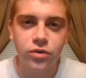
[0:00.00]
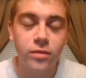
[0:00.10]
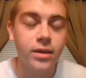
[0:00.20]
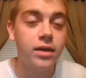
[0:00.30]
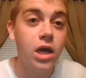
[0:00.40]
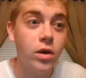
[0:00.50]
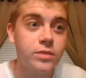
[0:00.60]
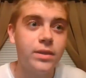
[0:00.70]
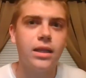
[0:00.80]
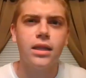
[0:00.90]
I know it's been
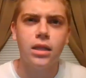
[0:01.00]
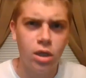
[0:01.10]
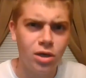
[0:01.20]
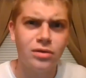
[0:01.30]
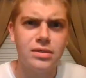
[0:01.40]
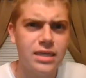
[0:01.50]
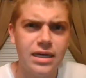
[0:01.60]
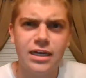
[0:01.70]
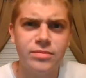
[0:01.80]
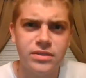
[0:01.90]
a long
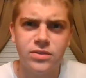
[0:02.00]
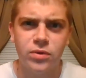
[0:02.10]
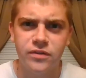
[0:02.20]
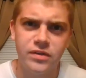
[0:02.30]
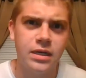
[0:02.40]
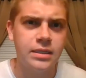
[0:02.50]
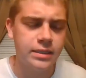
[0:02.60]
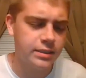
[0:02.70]
time since we have done this.